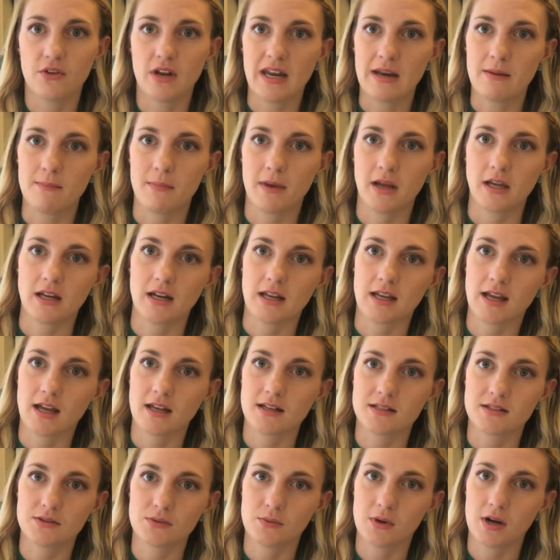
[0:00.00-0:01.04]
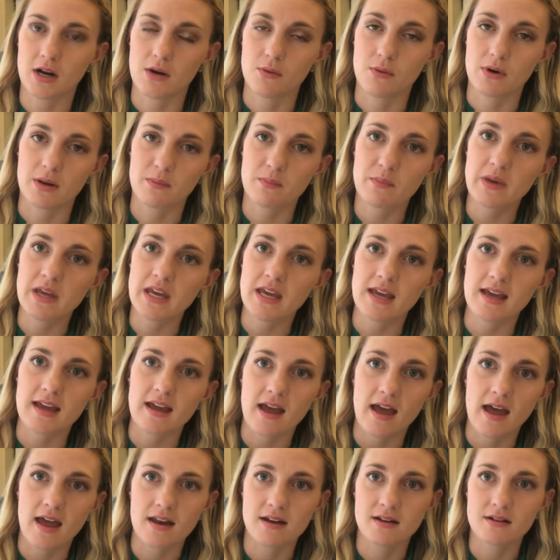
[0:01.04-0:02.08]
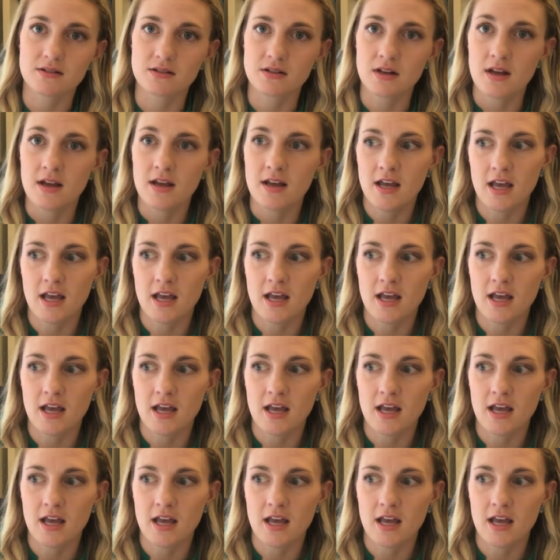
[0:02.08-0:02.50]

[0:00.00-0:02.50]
and am I going to get to where I want to be, and